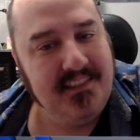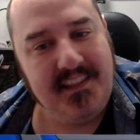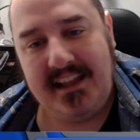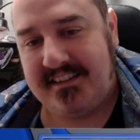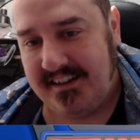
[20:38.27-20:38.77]

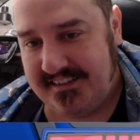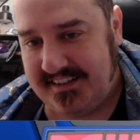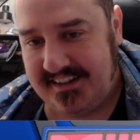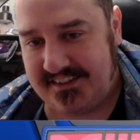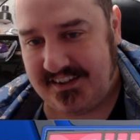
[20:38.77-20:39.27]
That does
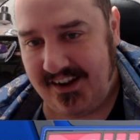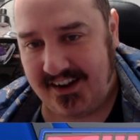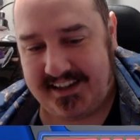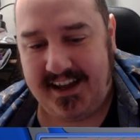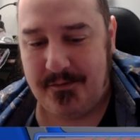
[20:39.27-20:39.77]
get us a
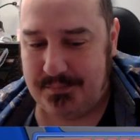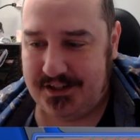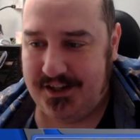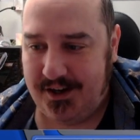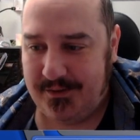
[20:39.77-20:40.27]
knockout,
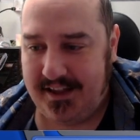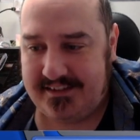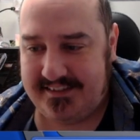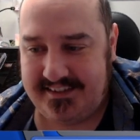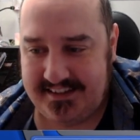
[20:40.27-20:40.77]
but no,
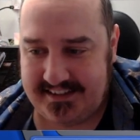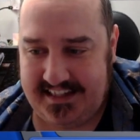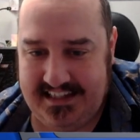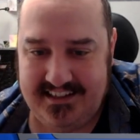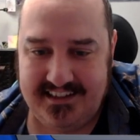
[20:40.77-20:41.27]
that's
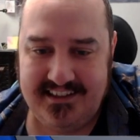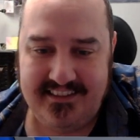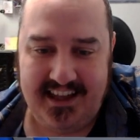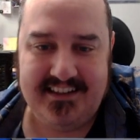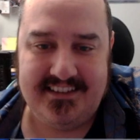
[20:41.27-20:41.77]
silly.
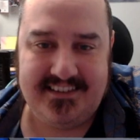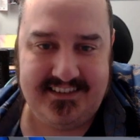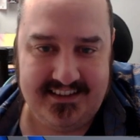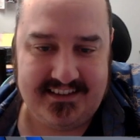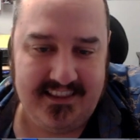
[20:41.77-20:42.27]
That is
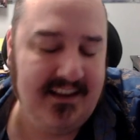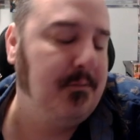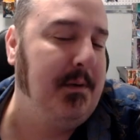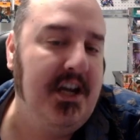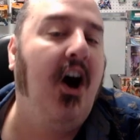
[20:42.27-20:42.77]
silly. That's
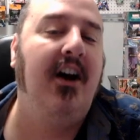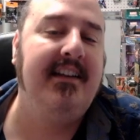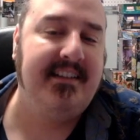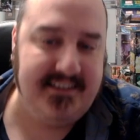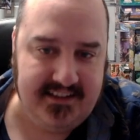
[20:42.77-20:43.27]

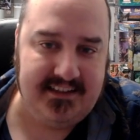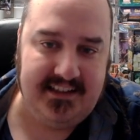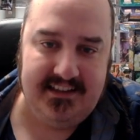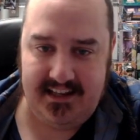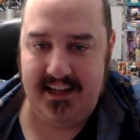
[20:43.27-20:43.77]
beyond
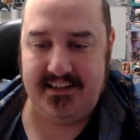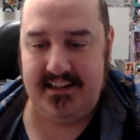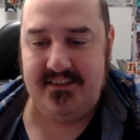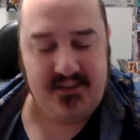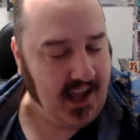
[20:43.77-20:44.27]
silly,
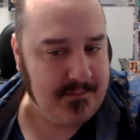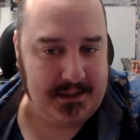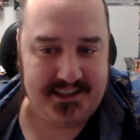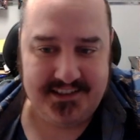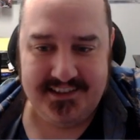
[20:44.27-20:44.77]
Landon. Stop it.